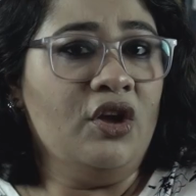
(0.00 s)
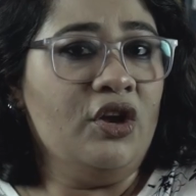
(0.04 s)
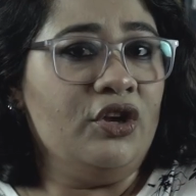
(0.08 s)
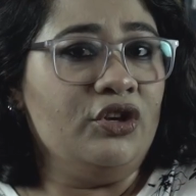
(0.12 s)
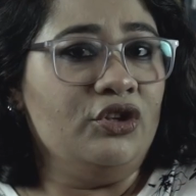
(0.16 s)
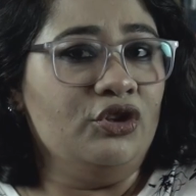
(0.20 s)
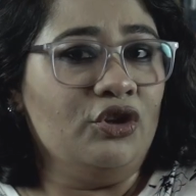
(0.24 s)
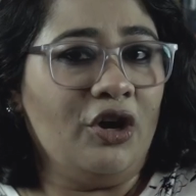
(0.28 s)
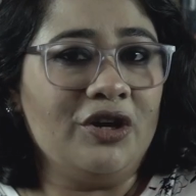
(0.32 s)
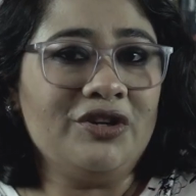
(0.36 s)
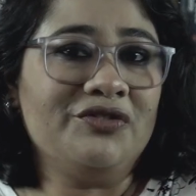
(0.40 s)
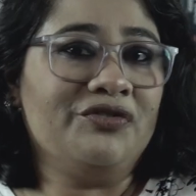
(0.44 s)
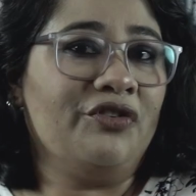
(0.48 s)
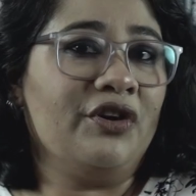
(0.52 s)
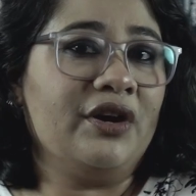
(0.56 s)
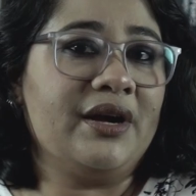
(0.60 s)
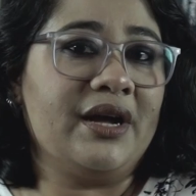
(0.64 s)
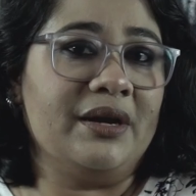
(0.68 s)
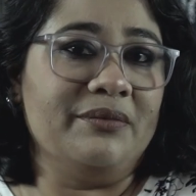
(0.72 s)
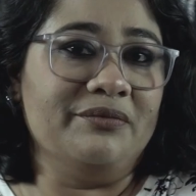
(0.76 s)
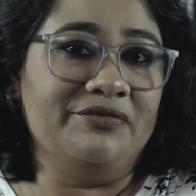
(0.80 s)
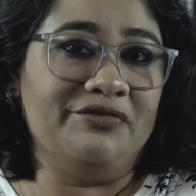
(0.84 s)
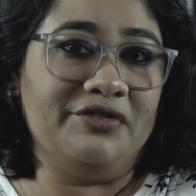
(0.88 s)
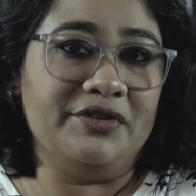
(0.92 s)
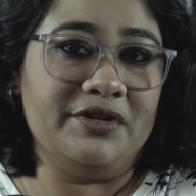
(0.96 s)
Not for
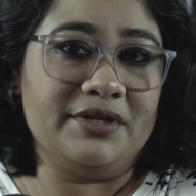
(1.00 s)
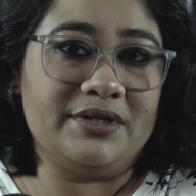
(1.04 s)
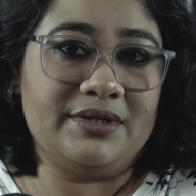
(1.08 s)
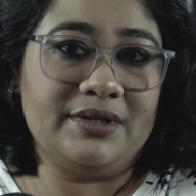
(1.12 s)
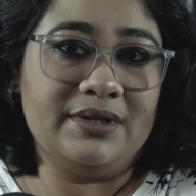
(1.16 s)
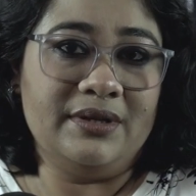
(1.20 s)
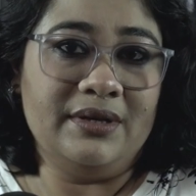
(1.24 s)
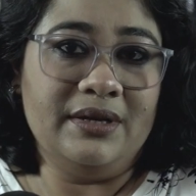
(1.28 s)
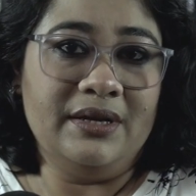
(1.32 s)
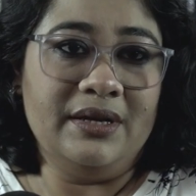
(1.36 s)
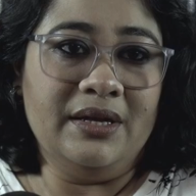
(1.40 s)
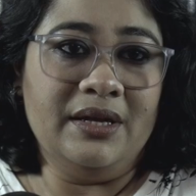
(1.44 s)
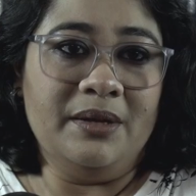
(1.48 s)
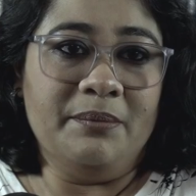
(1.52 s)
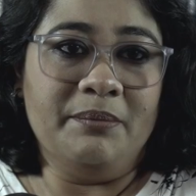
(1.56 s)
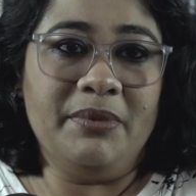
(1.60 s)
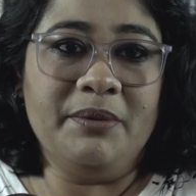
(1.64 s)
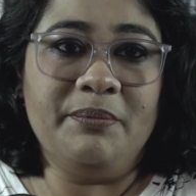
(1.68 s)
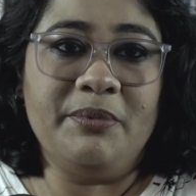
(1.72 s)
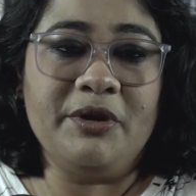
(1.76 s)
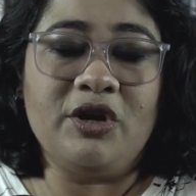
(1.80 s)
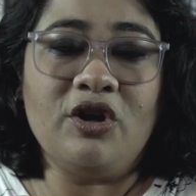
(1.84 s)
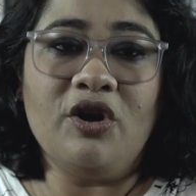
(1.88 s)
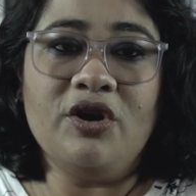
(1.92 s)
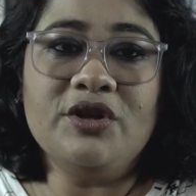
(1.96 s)
comfort, but
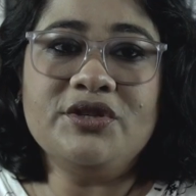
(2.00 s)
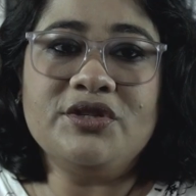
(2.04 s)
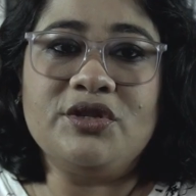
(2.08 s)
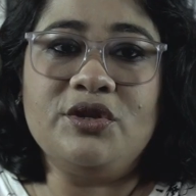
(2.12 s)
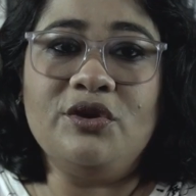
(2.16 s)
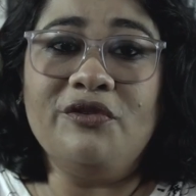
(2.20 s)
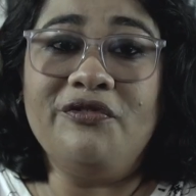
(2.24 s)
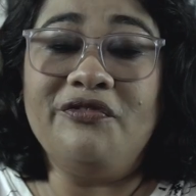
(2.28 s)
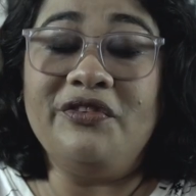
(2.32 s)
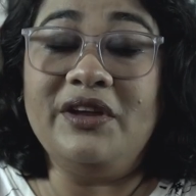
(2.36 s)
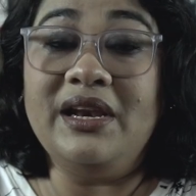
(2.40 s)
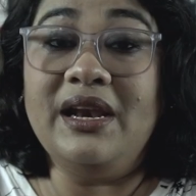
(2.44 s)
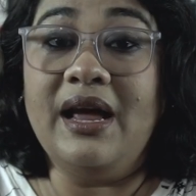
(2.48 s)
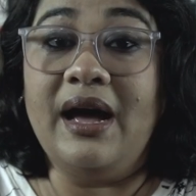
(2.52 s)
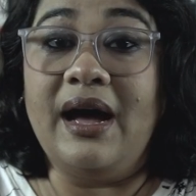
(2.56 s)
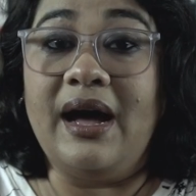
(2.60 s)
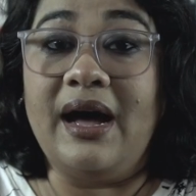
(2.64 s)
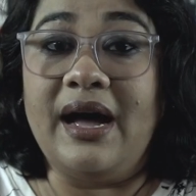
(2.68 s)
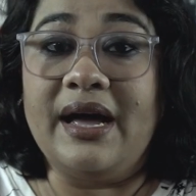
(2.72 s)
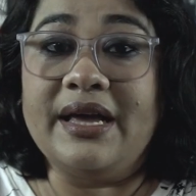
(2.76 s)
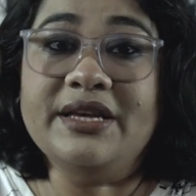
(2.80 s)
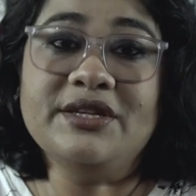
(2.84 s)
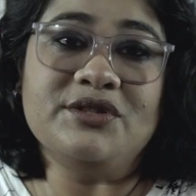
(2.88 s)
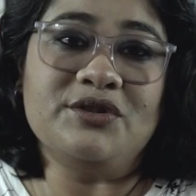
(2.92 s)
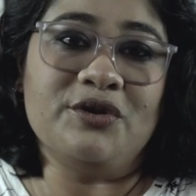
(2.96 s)
because you feel
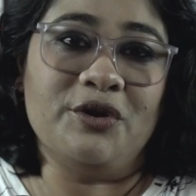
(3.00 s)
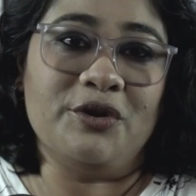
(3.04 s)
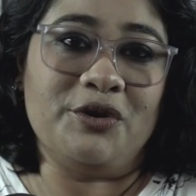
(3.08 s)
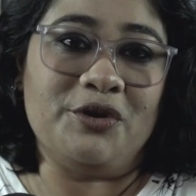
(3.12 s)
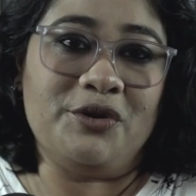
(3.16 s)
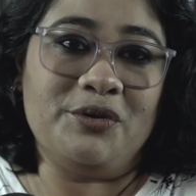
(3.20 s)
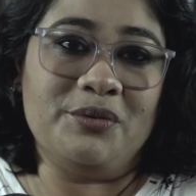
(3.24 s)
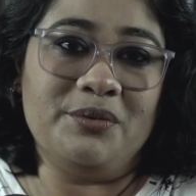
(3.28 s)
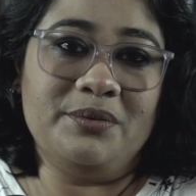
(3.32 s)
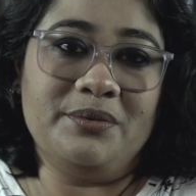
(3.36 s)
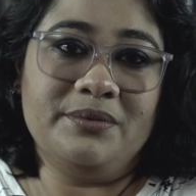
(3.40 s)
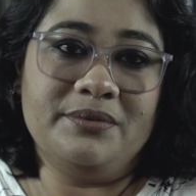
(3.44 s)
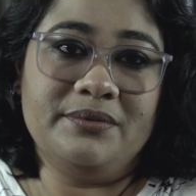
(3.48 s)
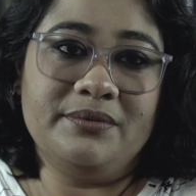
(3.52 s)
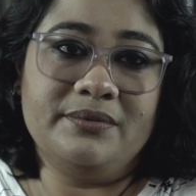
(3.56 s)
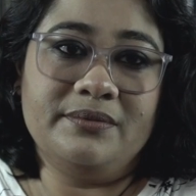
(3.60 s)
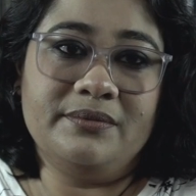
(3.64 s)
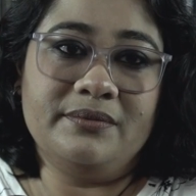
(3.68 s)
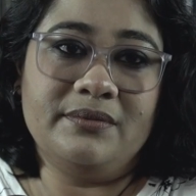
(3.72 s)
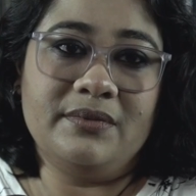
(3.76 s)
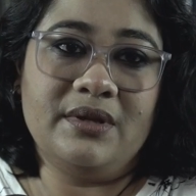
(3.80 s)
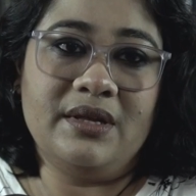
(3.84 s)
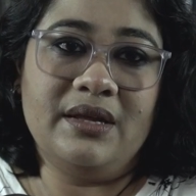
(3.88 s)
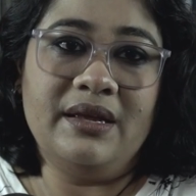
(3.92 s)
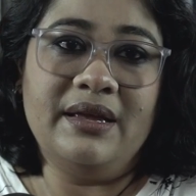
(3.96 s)
eyes on you.
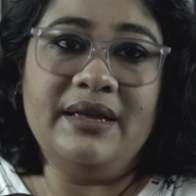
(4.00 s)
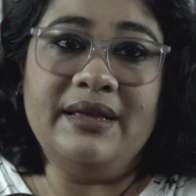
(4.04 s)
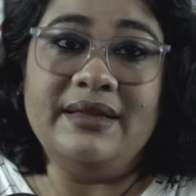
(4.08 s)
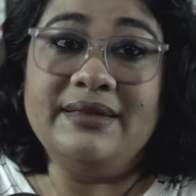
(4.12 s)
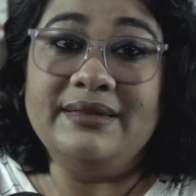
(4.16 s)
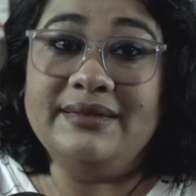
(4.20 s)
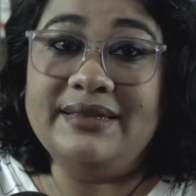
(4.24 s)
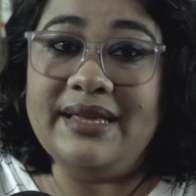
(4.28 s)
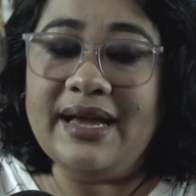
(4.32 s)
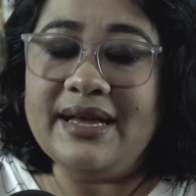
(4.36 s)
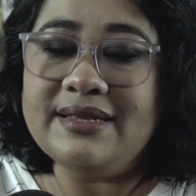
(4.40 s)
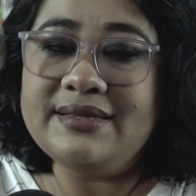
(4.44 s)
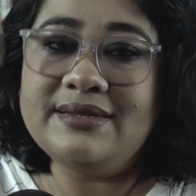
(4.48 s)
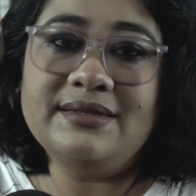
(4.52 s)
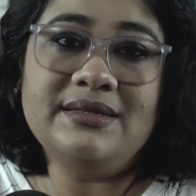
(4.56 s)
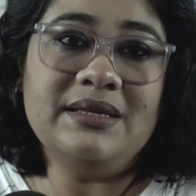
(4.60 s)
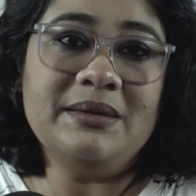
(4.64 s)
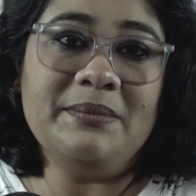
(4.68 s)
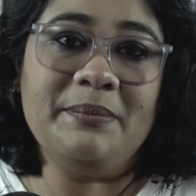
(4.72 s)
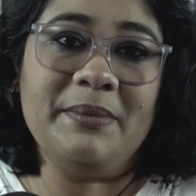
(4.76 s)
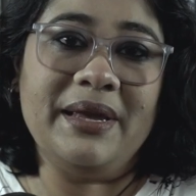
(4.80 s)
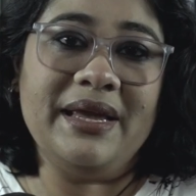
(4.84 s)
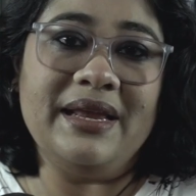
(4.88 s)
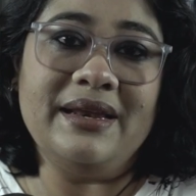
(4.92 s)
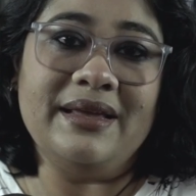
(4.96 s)
That's the
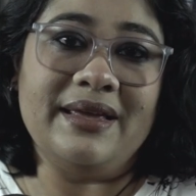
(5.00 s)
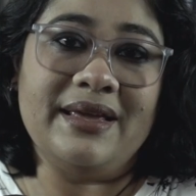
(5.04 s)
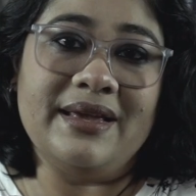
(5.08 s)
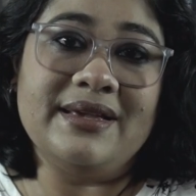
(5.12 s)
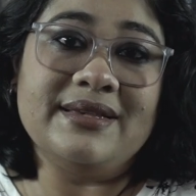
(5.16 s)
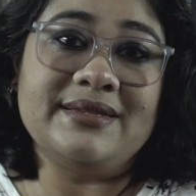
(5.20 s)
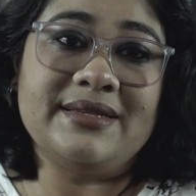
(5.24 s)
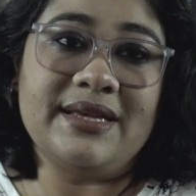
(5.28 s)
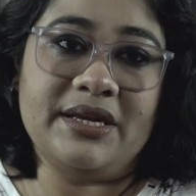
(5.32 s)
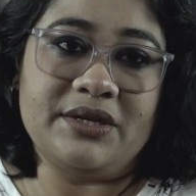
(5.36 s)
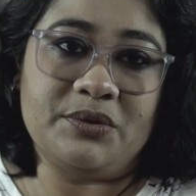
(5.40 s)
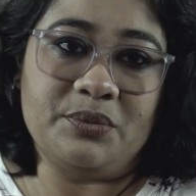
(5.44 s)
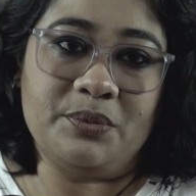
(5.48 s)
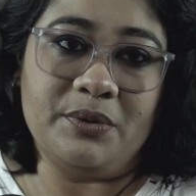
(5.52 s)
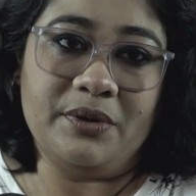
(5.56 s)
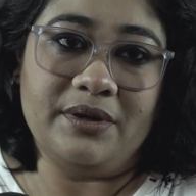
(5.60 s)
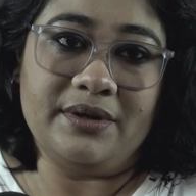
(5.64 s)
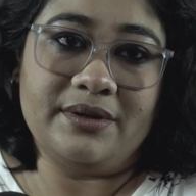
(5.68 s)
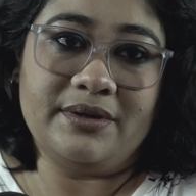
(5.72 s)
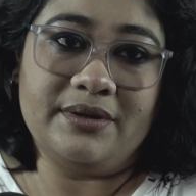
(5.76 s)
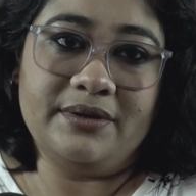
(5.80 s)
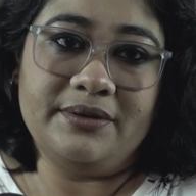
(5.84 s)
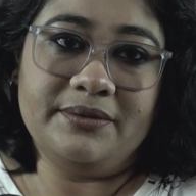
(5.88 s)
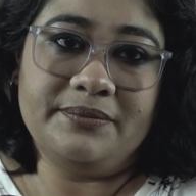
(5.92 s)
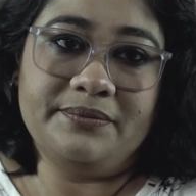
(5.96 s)
male gaze at
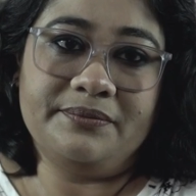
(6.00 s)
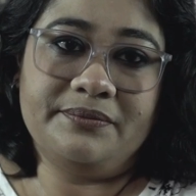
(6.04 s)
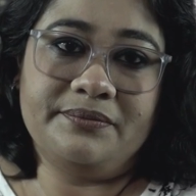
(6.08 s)
work.